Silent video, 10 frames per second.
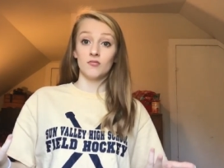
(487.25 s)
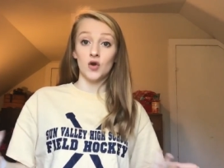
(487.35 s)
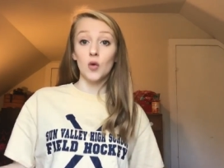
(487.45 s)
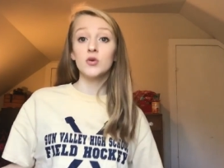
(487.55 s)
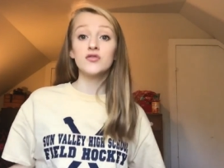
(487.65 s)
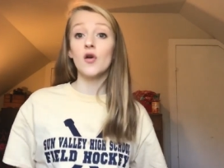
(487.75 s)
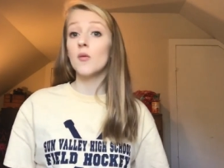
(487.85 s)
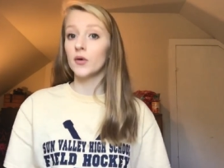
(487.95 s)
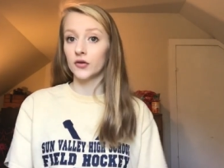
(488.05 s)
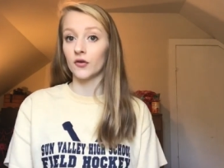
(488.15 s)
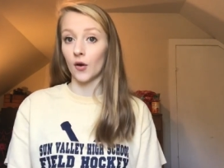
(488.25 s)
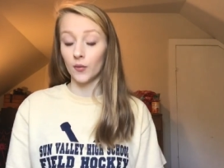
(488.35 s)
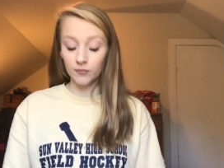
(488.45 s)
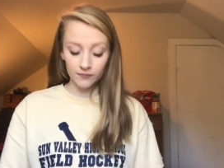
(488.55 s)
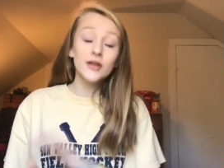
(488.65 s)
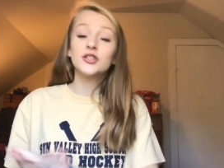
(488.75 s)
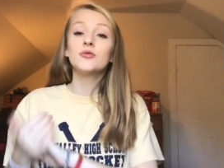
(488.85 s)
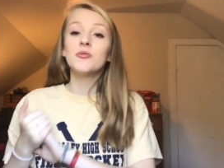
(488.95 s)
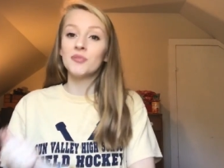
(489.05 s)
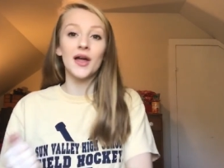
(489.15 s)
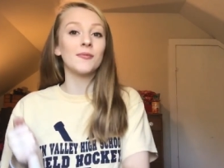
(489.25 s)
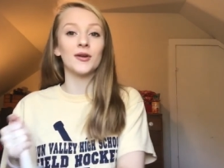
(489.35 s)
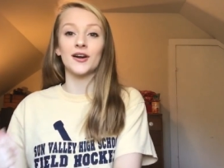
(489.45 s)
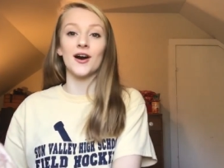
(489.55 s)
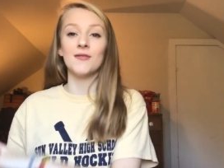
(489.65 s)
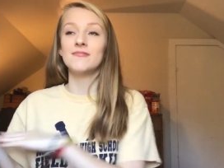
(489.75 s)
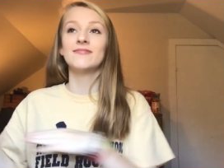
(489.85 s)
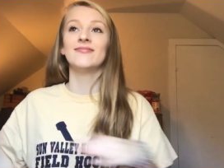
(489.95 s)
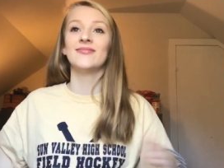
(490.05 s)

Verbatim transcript: no one's fault but their own. Did you and Blake break up?